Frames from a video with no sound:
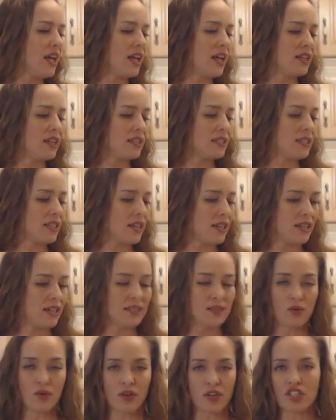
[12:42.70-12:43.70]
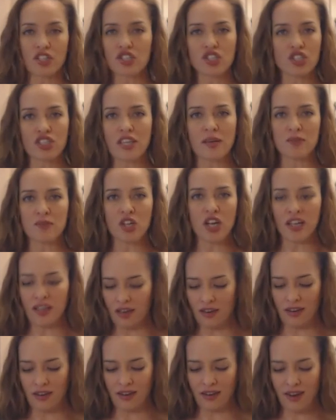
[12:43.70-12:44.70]
And we're gonna just keep
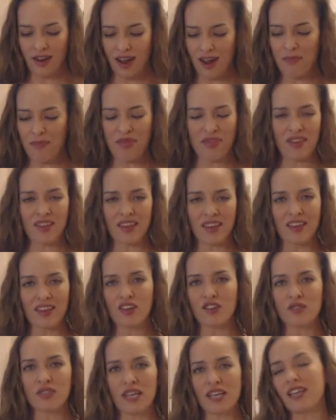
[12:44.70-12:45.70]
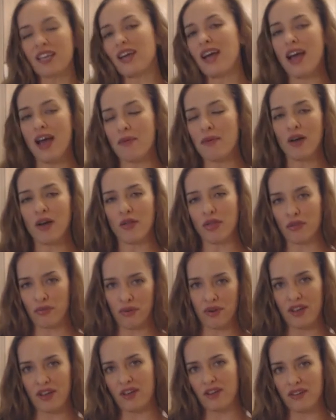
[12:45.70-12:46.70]
checking on it. I'm thinking it'll take about
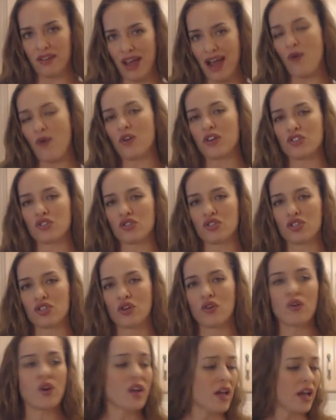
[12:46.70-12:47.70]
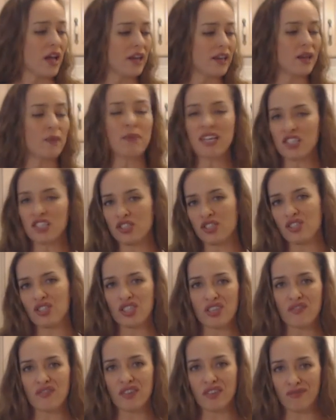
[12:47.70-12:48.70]
3 hours or so, and I might
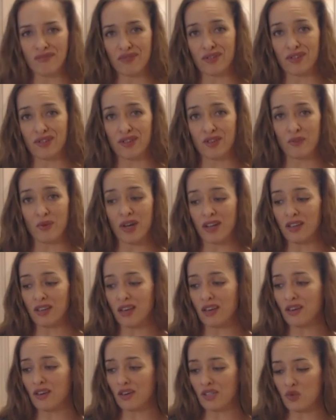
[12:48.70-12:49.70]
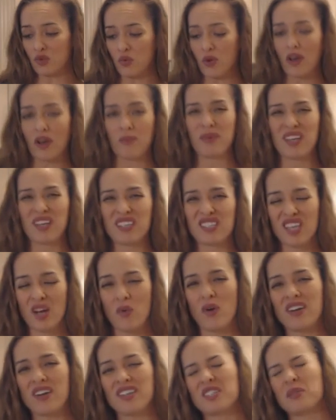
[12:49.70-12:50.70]
just leave it for a little while longer as well because I
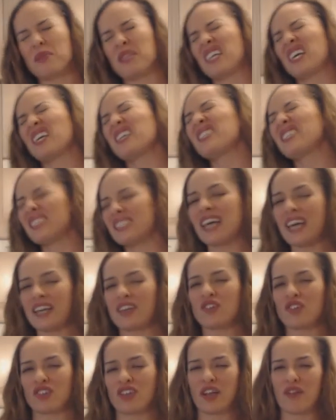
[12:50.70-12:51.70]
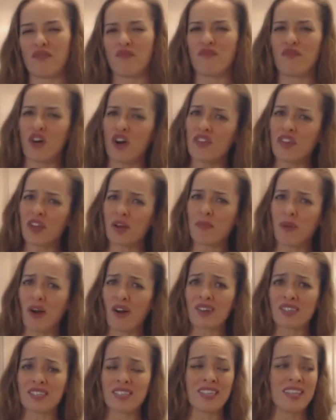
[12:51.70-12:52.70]
want it to be nice and tender, like falling
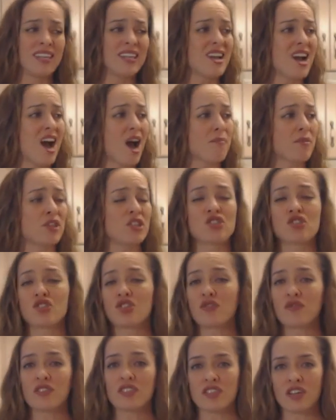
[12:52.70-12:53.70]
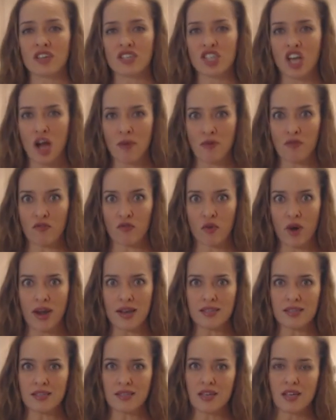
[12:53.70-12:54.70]
apart. I'm gonna serve this on top of
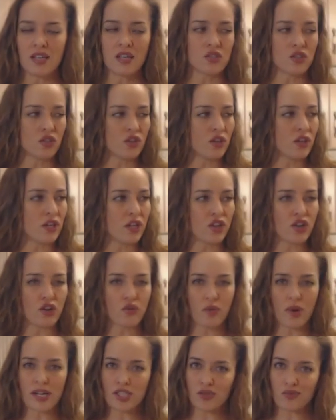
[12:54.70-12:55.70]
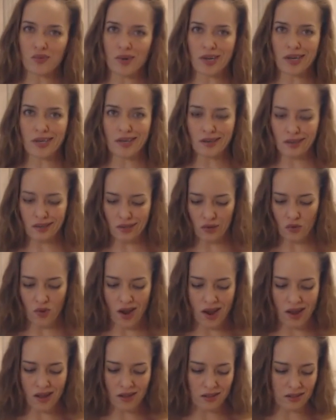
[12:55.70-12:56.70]
rice so you can get your rice ready in a little
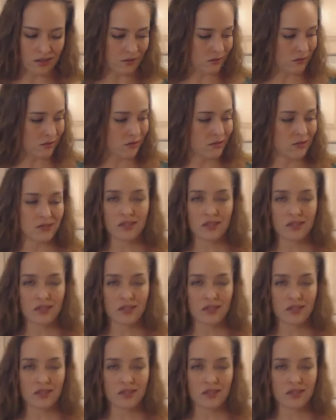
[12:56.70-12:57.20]
while, and